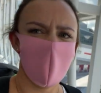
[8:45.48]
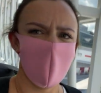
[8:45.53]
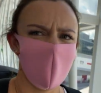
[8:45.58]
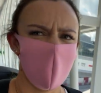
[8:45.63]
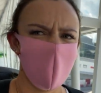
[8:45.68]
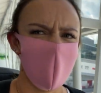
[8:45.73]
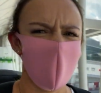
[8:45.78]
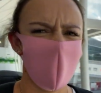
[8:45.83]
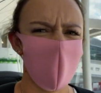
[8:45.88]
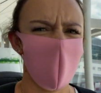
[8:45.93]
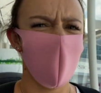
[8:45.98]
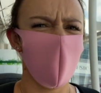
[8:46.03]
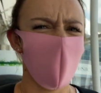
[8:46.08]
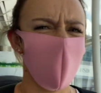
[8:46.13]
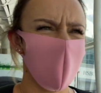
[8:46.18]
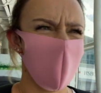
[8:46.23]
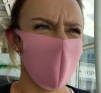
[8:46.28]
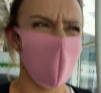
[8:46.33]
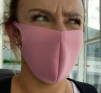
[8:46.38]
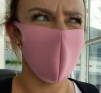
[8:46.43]

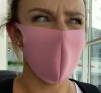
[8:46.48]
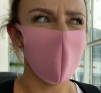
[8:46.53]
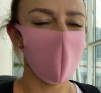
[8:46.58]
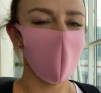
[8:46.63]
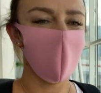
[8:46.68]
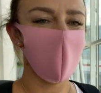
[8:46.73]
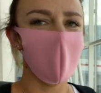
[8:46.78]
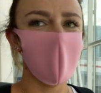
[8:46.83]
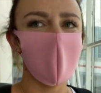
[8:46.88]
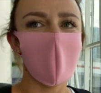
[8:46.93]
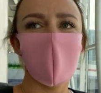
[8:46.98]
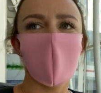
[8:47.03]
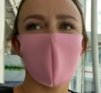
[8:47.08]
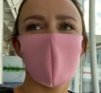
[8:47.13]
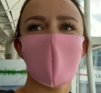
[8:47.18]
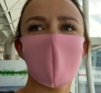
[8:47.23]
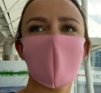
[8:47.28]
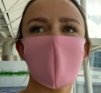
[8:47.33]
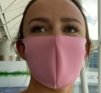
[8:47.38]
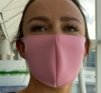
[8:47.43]
activewear-ish. I'm
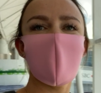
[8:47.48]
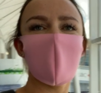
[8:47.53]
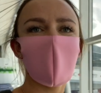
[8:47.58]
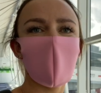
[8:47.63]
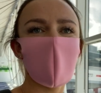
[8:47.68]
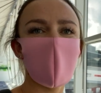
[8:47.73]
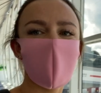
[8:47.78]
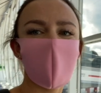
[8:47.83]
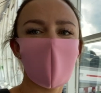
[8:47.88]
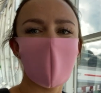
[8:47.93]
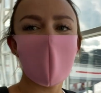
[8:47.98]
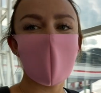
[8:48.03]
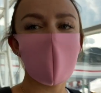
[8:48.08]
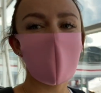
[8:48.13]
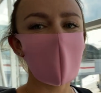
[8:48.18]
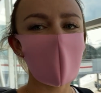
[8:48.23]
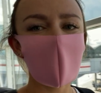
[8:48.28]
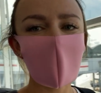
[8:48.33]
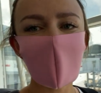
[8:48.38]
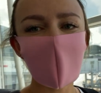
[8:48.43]
gonna get a coffee. I'm
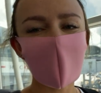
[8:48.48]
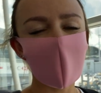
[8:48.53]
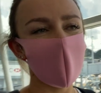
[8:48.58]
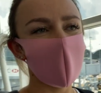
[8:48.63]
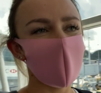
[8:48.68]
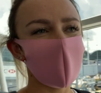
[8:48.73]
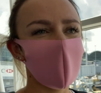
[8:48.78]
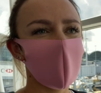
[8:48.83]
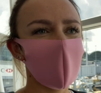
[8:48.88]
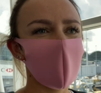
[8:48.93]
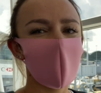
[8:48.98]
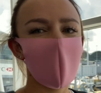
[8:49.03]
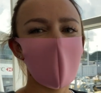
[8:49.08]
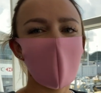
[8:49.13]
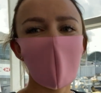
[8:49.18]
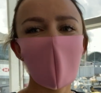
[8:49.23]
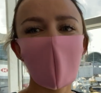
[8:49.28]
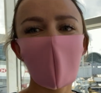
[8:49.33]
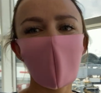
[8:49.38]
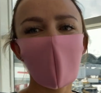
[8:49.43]
not gonna fight it. I had
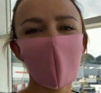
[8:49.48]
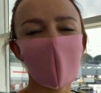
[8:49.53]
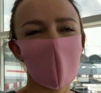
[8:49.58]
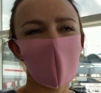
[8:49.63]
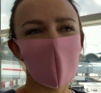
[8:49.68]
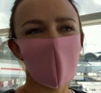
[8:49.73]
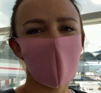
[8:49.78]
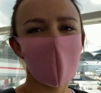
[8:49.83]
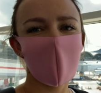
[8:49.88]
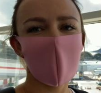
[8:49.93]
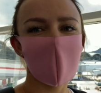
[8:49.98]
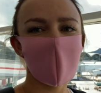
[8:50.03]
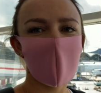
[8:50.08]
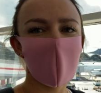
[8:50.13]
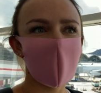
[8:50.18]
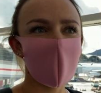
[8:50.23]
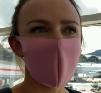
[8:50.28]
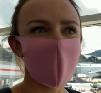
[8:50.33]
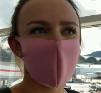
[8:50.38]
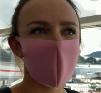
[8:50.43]
a whole schedule for
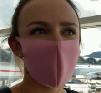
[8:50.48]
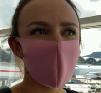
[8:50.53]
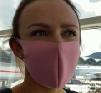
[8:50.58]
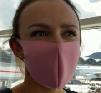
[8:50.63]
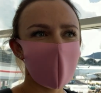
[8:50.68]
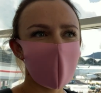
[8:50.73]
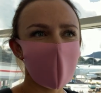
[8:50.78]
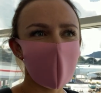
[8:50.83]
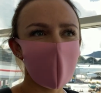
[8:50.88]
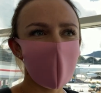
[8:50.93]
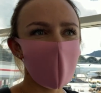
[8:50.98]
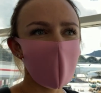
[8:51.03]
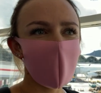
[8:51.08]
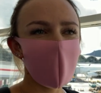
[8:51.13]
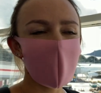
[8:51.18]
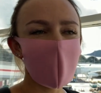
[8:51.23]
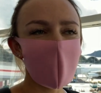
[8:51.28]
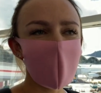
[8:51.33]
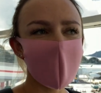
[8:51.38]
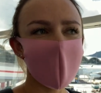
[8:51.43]
myself and I'm thinking, you know
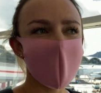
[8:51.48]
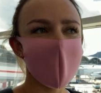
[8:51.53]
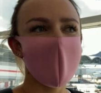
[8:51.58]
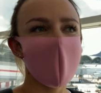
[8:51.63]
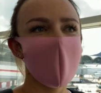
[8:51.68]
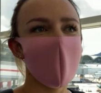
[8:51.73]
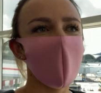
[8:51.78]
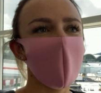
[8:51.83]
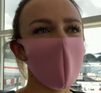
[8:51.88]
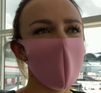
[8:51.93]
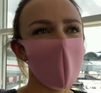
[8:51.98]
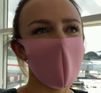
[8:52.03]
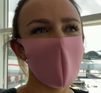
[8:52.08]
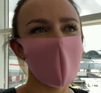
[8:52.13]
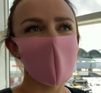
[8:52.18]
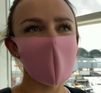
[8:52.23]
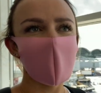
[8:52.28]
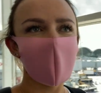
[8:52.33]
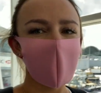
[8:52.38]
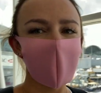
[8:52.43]
what? If I make
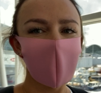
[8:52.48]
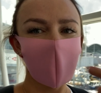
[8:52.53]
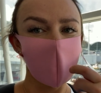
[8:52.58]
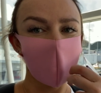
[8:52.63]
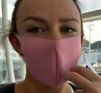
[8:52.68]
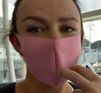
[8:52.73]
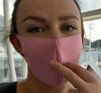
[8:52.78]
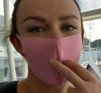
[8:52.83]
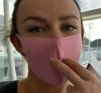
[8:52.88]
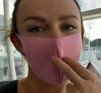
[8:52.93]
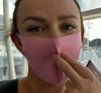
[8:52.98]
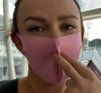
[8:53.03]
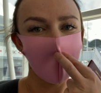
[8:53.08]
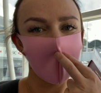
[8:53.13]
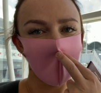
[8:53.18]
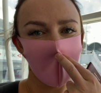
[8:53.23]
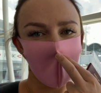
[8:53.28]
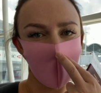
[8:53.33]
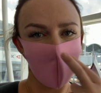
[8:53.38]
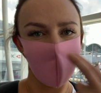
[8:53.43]
myself super tired
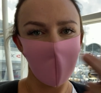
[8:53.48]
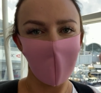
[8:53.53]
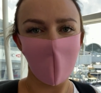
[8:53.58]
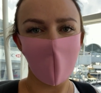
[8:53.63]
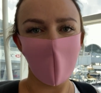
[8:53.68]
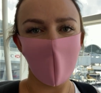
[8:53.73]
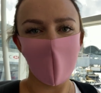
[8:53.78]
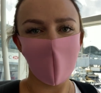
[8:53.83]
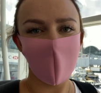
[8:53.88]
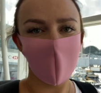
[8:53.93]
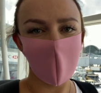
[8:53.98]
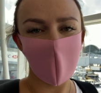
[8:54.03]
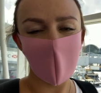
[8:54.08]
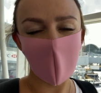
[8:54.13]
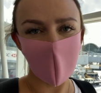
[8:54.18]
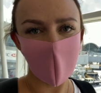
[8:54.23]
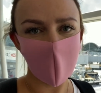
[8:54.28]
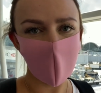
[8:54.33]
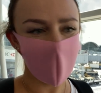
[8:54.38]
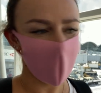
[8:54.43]
before I get on the plane
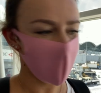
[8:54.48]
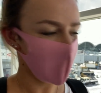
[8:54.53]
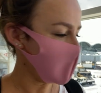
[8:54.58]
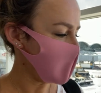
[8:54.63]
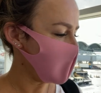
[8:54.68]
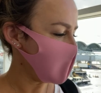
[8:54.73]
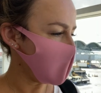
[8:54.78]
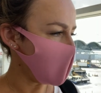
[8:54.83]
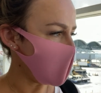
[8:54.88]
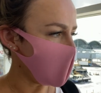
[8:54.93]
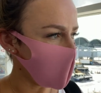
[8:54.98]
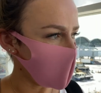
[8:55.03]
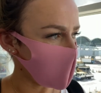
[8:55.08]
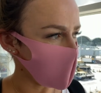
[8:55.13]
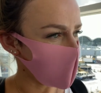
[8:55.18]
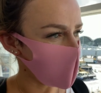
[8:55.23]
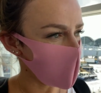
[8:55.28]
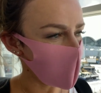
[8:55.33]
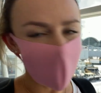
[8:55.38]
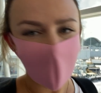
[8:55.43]
tonight,
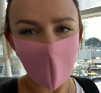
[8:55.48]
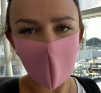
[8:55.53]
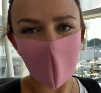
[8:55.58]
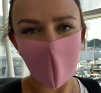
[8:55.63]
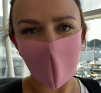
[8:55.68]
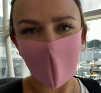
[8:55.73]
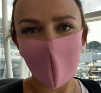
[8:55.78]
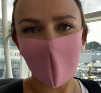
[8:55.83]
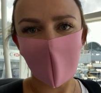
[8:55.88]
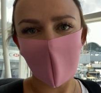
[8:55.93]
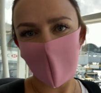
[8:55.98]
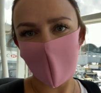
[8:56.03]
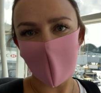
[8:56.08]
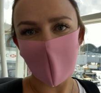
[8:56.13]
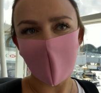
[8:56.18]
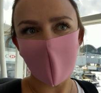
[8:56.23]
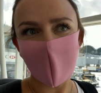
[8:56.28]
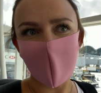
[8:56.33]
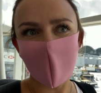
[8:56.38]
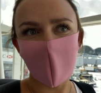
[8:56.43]
I'm gonna
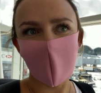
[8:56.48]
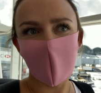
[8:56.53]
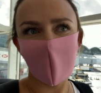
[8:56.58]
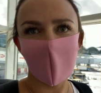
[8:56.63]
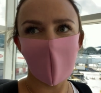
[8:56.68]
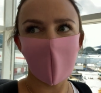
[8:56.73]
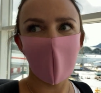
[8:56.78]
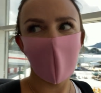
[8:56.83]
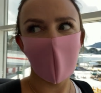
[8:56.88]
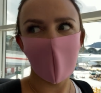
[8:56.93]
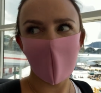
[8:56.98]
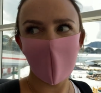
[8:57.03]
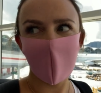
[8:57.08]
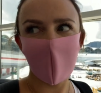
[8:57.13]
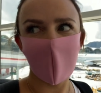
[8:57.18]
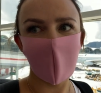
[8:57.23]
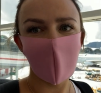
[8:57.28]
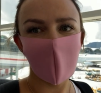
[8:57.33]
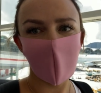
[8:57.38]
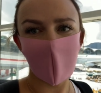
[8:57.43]
sleep and then I'll arrive
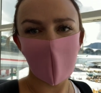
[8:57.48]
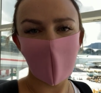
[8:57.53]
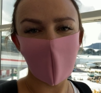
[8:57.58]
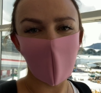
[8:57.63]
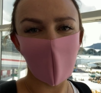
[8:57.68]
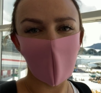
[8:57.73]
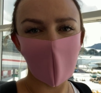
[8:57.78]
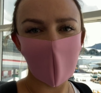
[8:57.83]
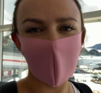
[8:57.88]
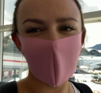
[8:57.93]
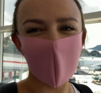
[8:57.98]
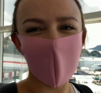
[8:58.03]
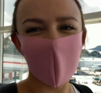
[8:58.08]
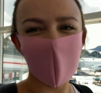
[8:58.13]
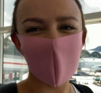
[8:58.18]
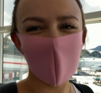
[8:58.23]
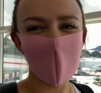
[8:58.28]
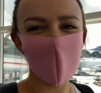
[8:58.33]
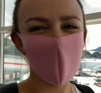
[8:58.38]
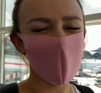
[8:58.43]
first thing in the morning in
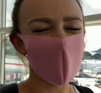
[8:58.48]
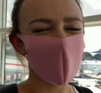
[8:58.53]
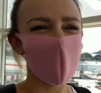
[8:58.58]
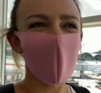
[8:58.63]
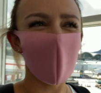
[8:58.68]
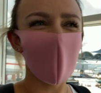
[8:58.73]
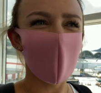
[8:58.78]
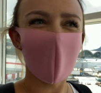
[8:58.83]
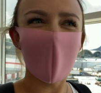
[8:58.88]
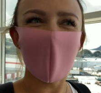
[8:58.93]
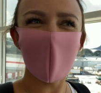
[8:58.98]
London, so it's not that